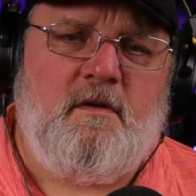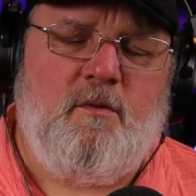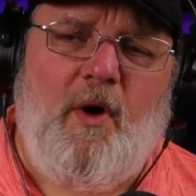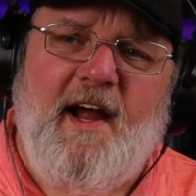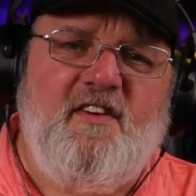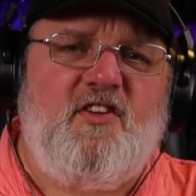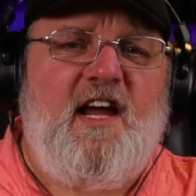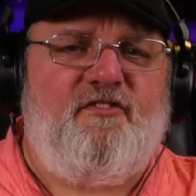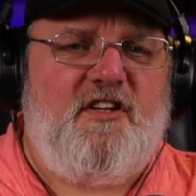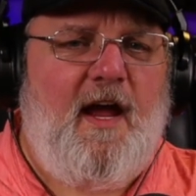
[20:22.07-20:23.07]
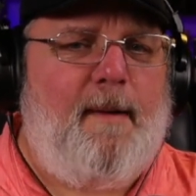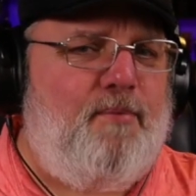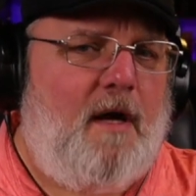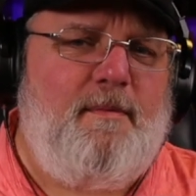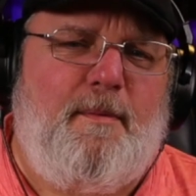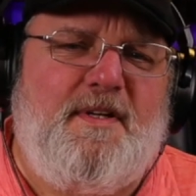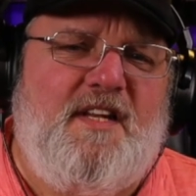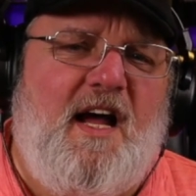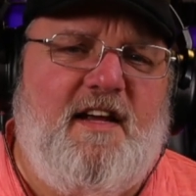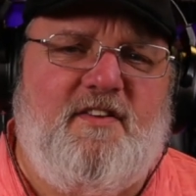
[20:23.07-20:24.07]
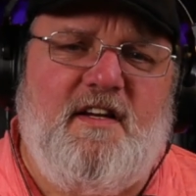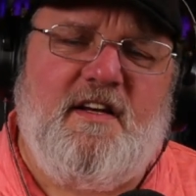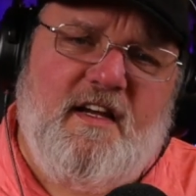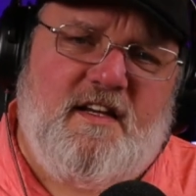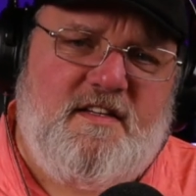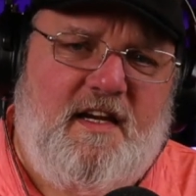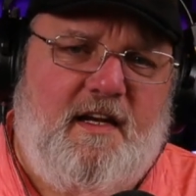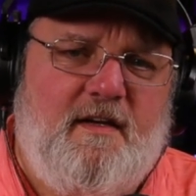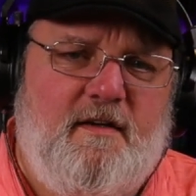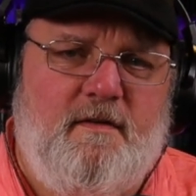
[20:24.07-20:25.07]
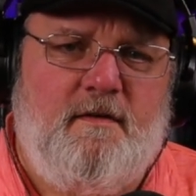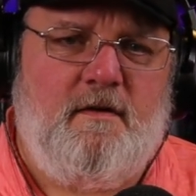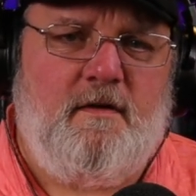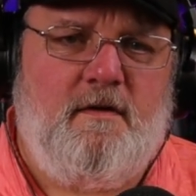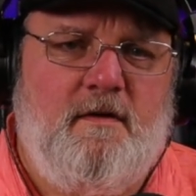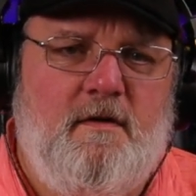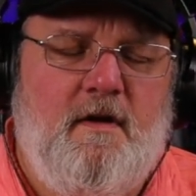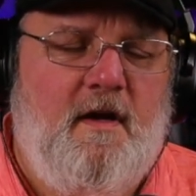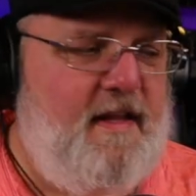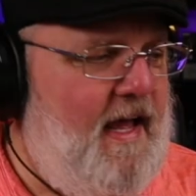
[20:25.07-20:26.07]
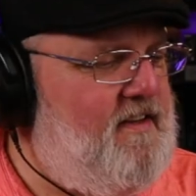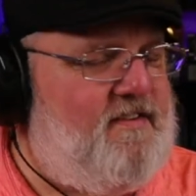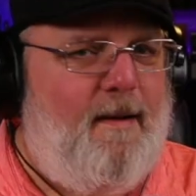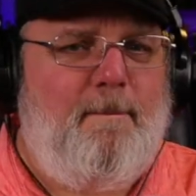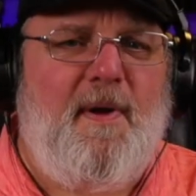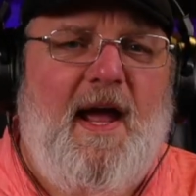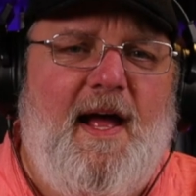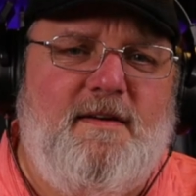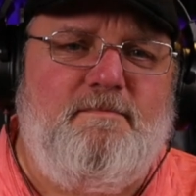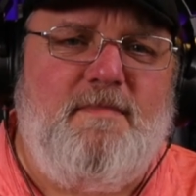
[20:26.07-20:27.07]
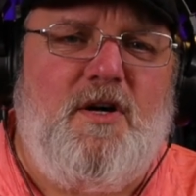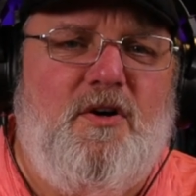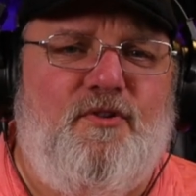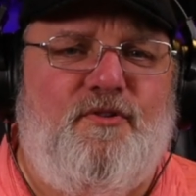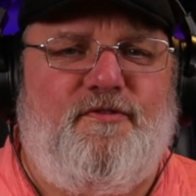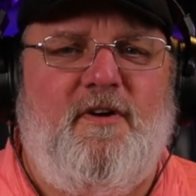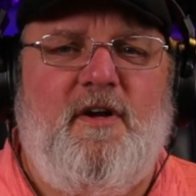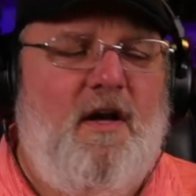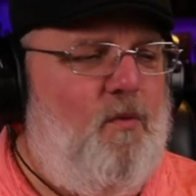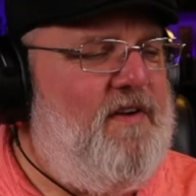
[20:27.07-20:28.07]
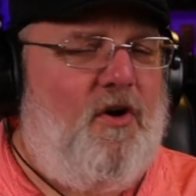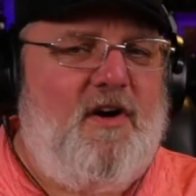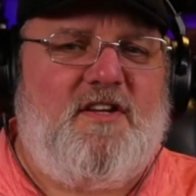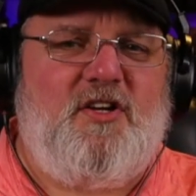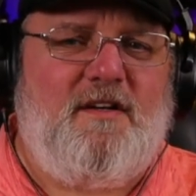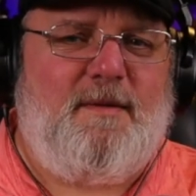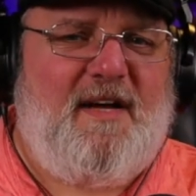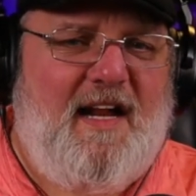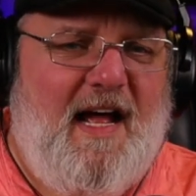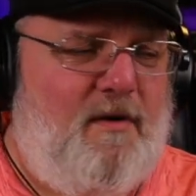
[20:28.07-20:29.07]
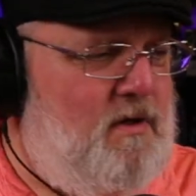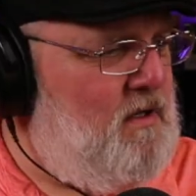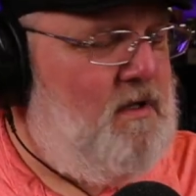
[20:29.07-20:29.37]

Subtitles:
Why is the FDA problematizing nicotine? That is a bad move. We've already talked about how